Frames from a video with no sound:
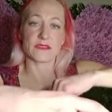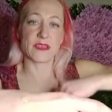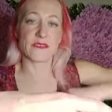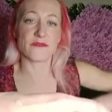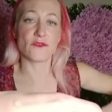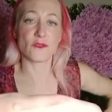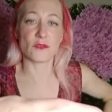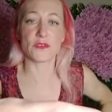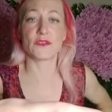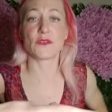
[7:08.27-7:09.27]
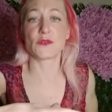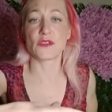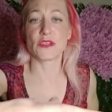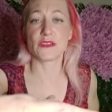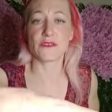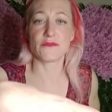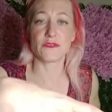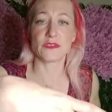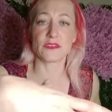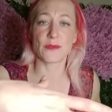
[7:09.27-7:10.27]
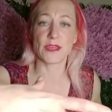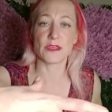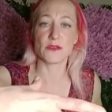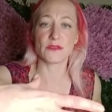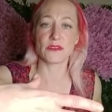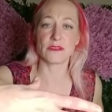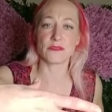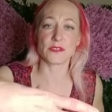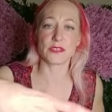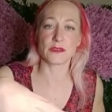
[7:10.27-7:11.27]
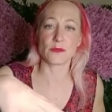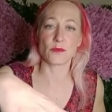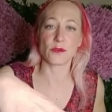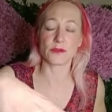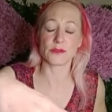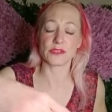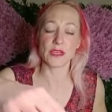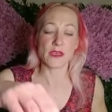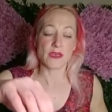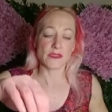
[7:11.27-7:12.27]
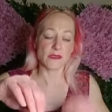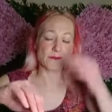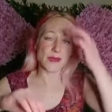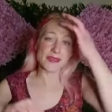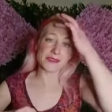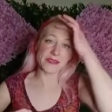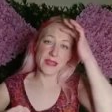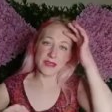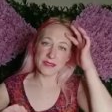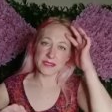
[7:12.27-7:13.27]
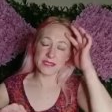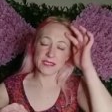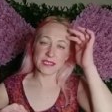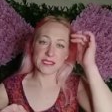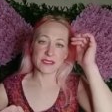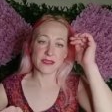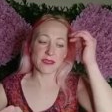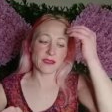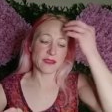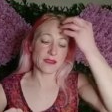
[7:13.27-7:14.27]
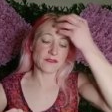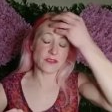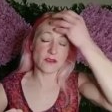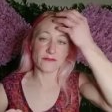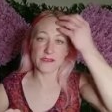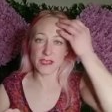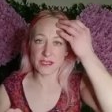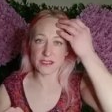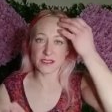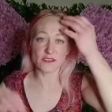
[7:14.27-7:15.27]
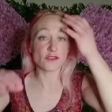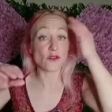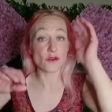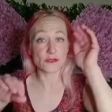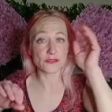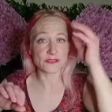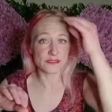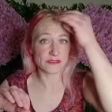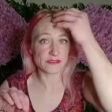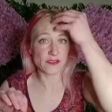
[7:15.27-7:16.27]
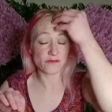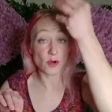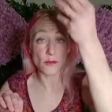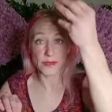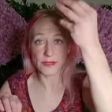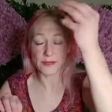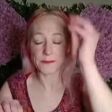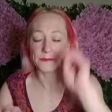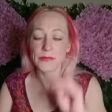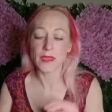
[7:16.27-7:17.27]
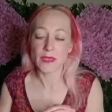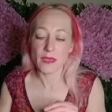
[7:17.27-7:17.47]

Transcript: because I have noticed such a difference by using this particular product, that my lines have sort of faded, they're not as sort of prominent.